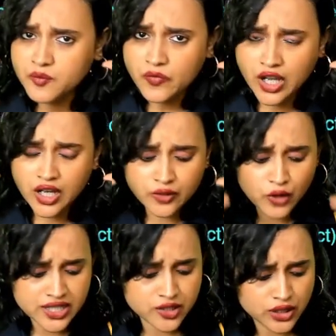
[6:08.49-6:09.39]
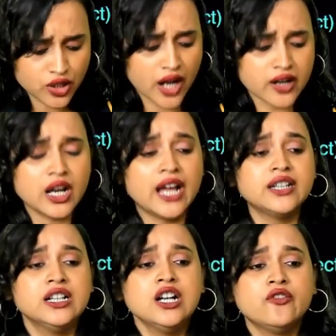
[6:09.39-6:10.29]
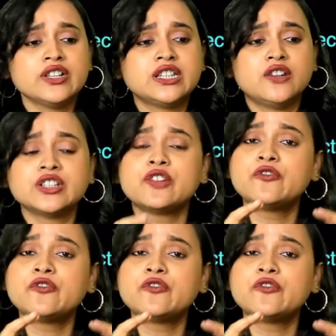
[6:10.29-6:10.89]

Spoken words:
and with the